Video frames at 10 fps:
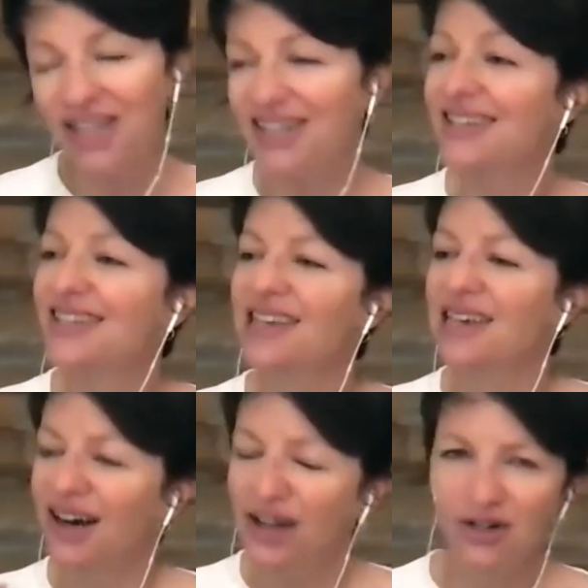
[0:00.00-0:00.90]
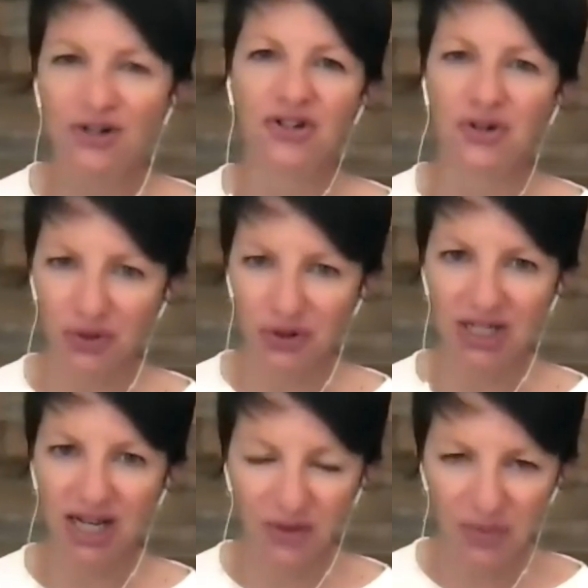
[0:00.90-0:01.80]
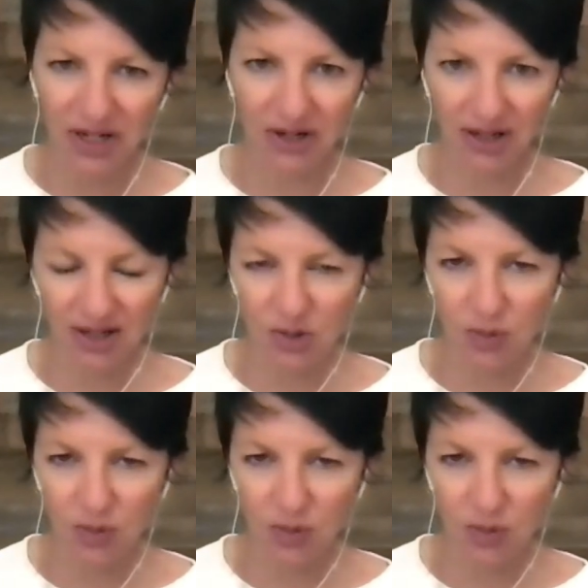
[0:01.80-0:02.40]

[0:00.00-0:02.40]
is the understory of America's